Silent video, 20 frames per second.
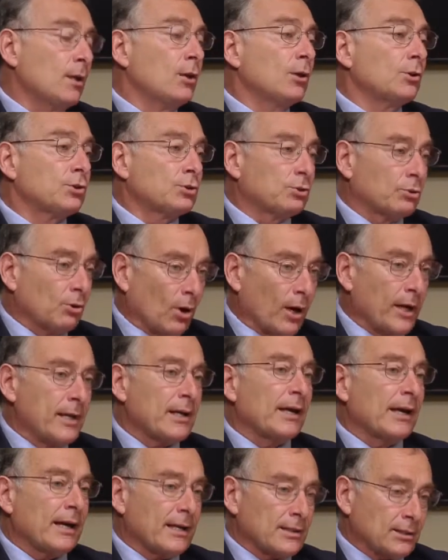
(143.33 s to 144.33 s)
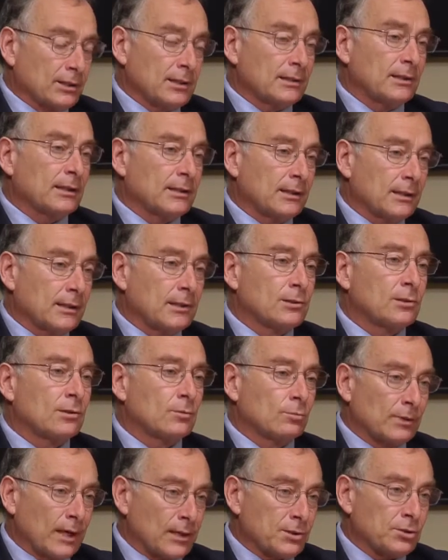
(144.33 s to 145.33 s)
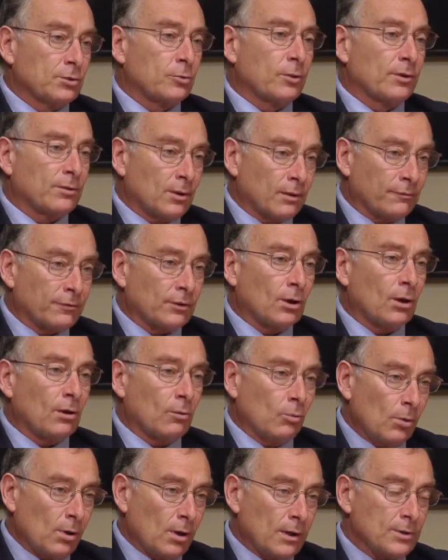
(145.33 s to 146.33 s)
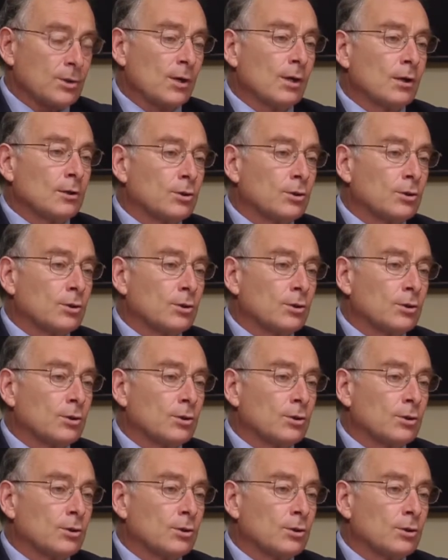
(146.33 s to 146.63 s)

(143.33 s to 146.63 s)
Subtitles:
Start asking the kids to wrestle with difficult words.